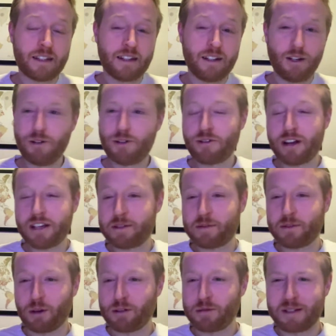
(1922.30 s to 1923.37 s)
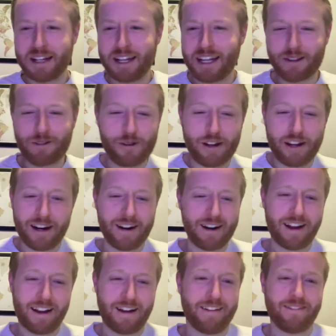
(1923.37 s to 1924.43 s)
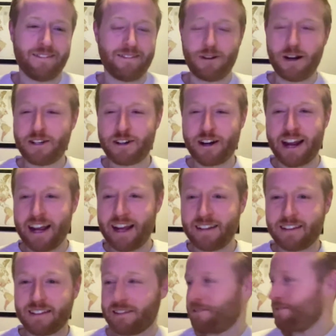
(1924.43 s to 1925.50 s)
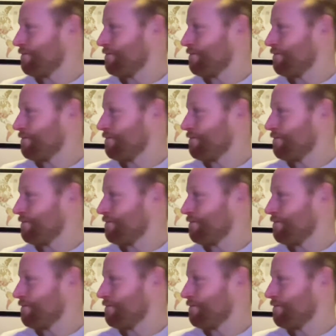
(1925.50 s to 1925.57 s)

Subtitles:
Who trusts Dortmund to get through here? Raise your hands.